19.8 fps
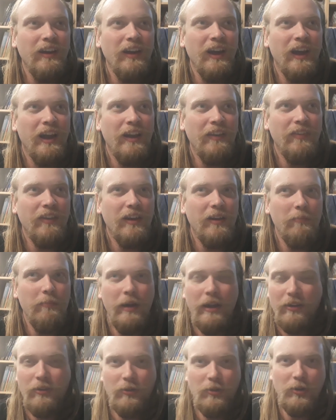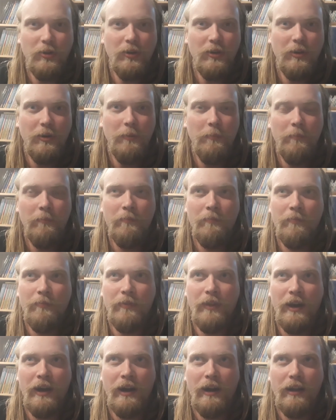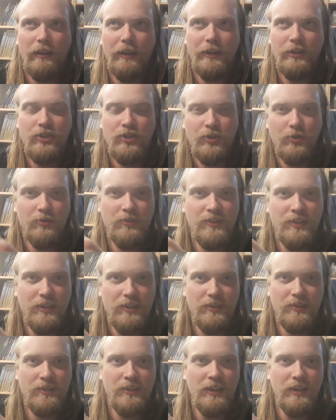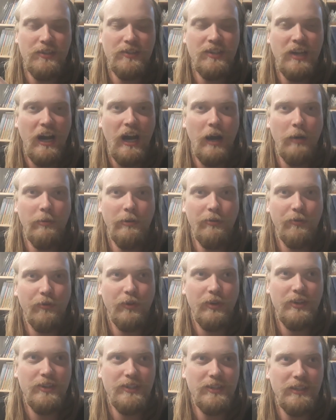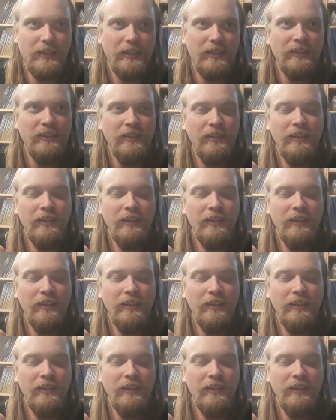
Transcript: And then Mandalore shoots his carbon freezer.